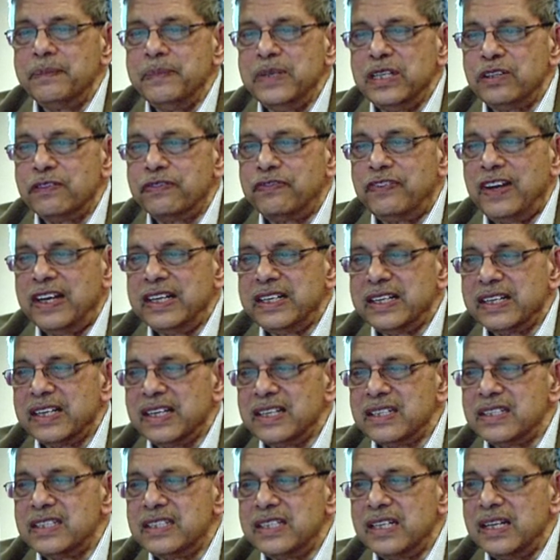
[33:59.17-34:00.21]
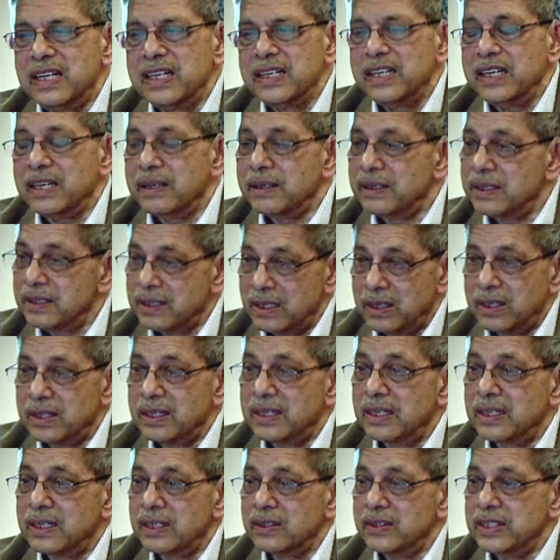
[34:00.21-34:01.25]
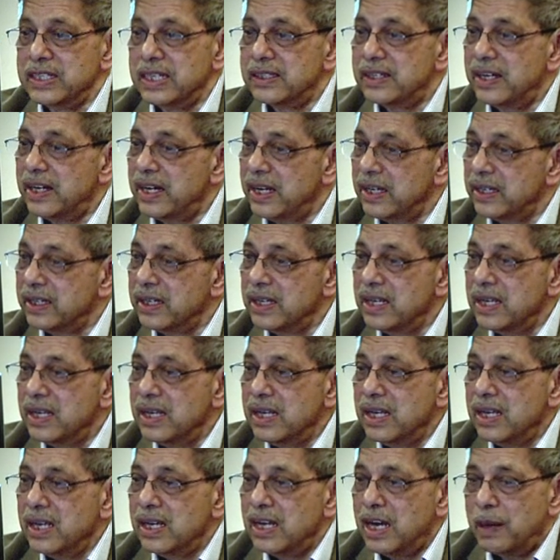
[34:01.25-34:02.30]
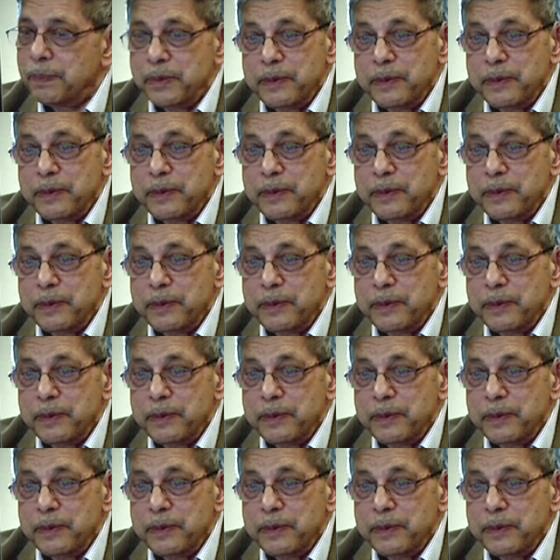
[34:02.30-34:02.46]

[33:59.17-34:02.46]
me to fight against Turkey, on the other hand, are